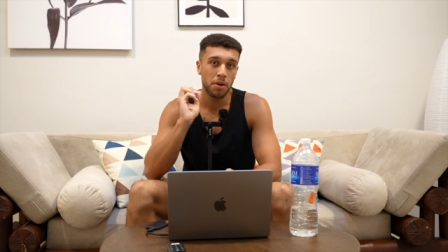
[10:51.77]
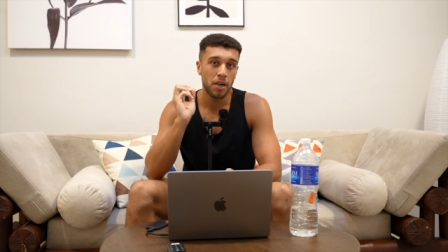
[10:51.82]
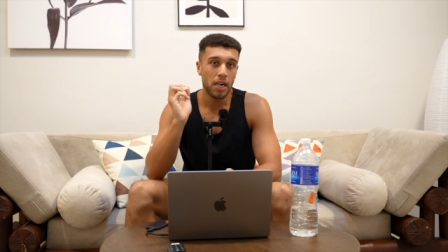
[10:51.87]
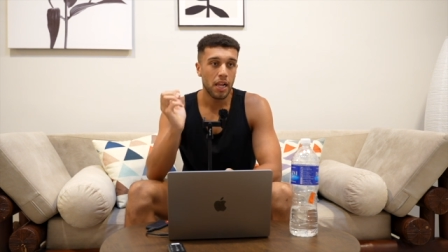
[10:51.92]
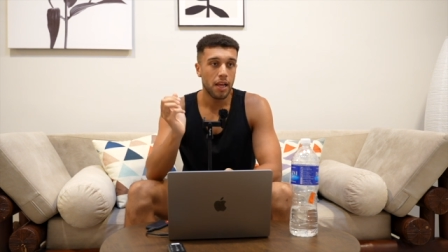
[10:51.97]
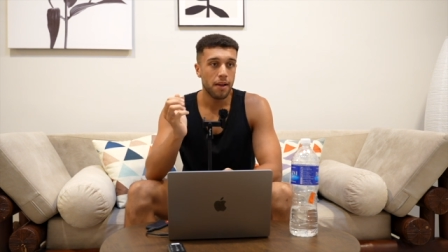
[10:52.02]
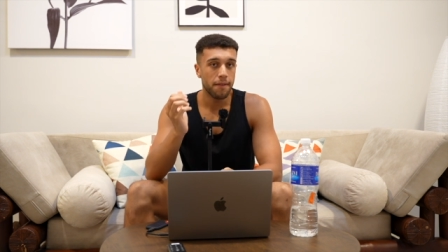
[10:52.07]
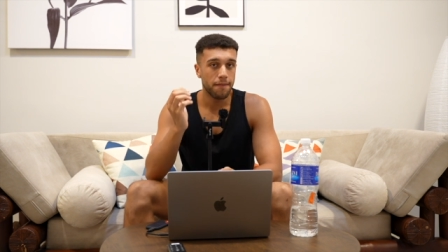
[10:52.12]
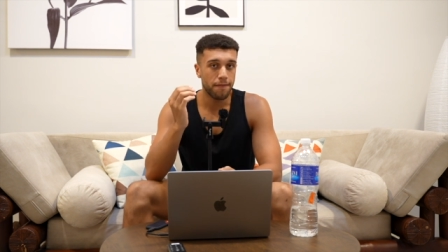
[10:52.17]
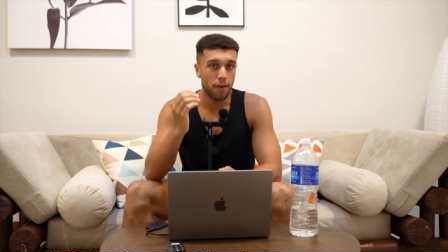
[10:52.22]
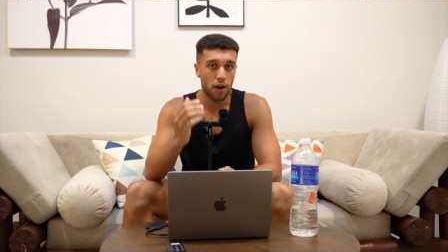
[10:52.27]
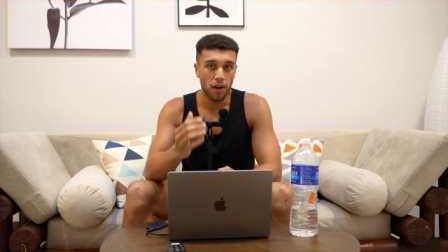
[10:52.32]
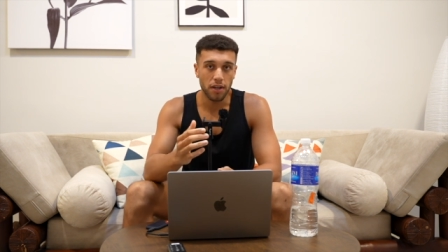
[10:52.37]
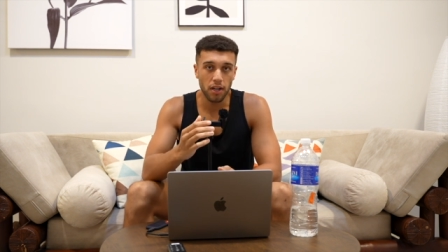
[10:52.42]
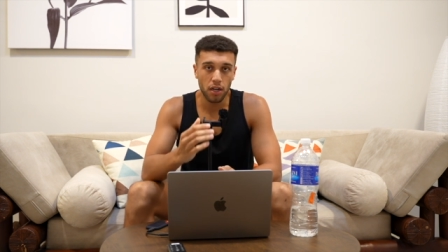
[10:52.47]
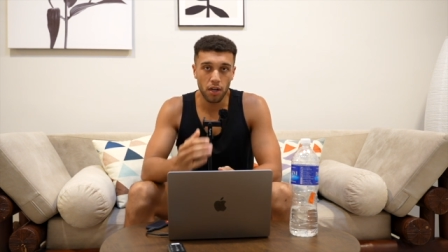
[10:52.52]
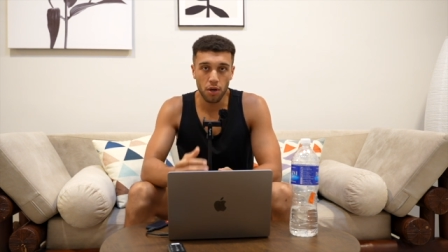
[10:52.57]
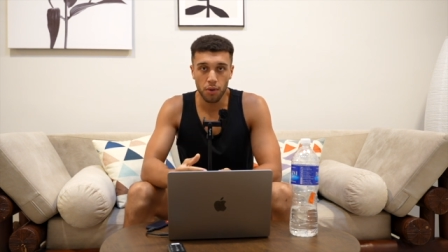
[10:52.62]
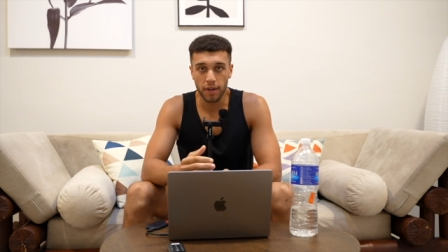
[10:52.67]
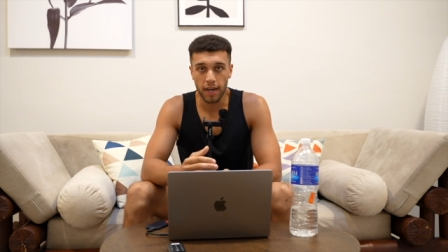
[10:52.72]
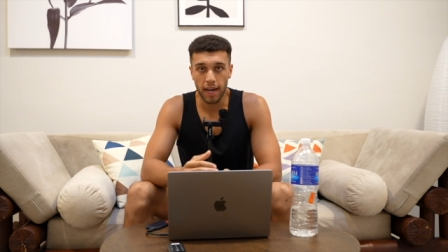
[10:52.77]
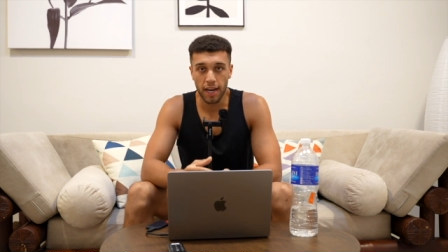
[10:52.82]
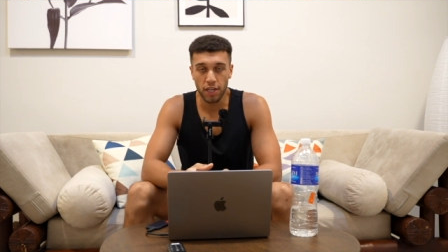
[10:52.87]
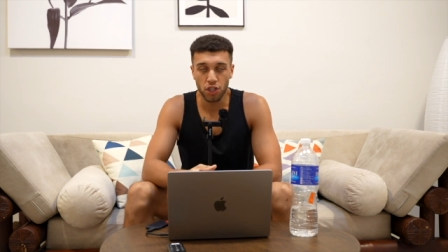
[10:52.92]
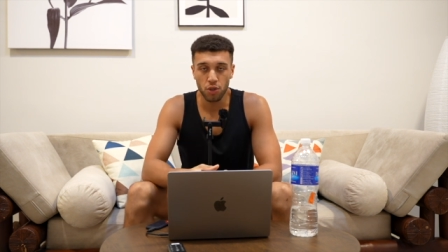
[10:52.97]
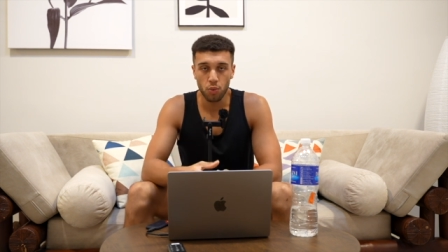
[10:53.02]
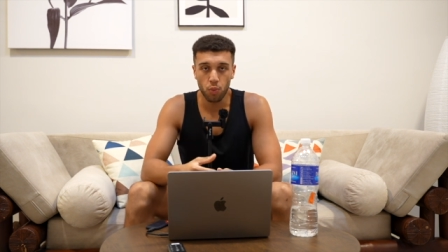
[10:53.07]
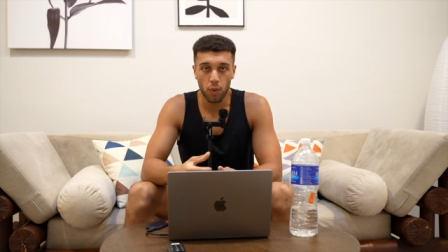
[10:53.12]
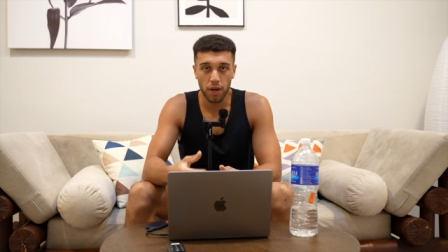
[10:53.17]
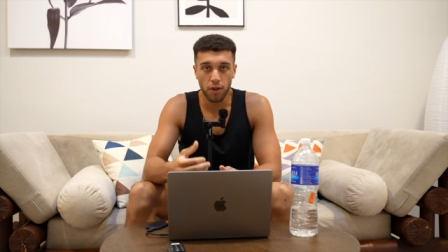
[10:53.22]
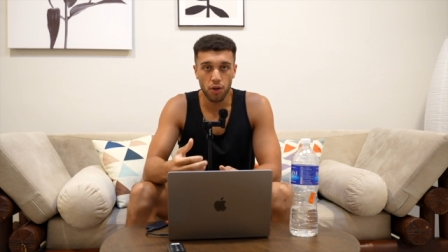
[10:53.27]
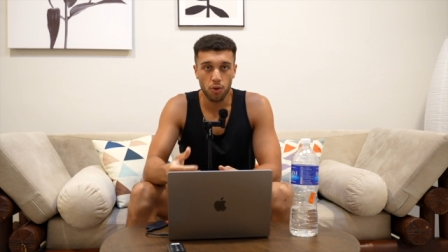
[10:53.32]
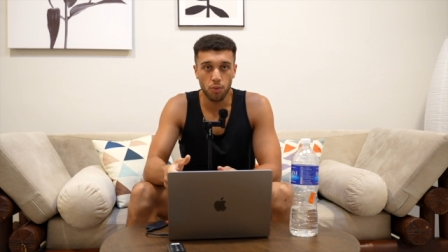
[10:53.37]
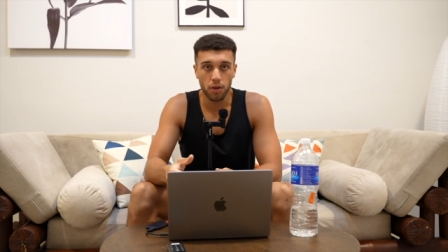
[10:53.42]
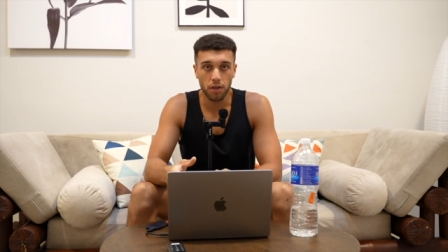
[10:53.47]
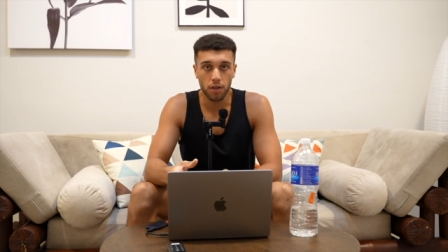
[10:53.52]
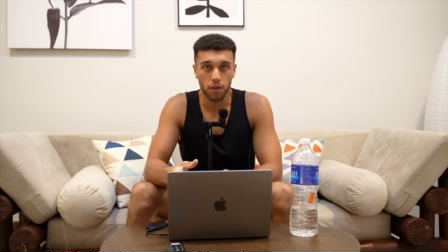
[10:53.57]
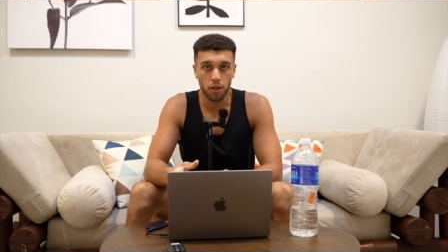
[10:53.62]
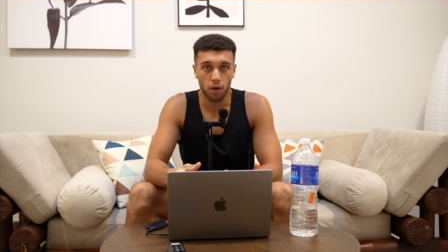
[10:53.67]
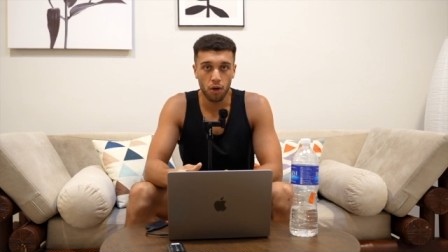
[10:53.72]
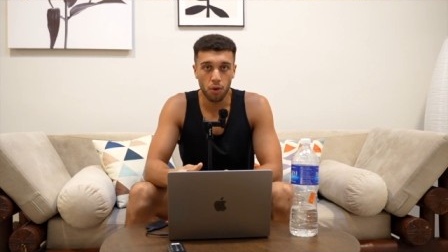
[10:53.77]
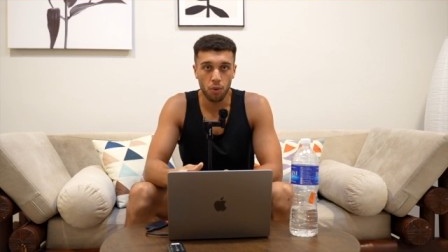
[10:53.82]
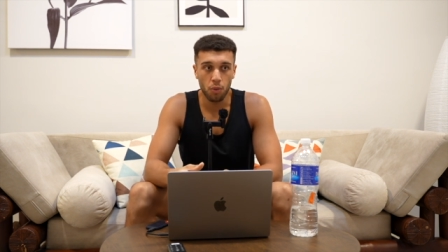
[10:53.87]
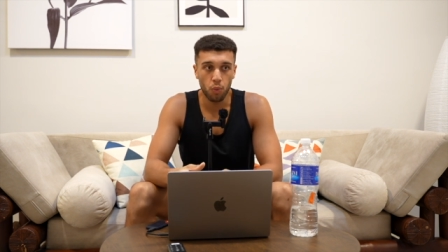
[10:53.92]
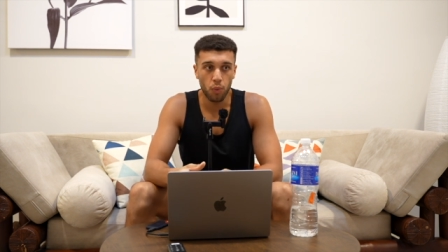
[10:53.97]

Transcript: Find a location where you want to go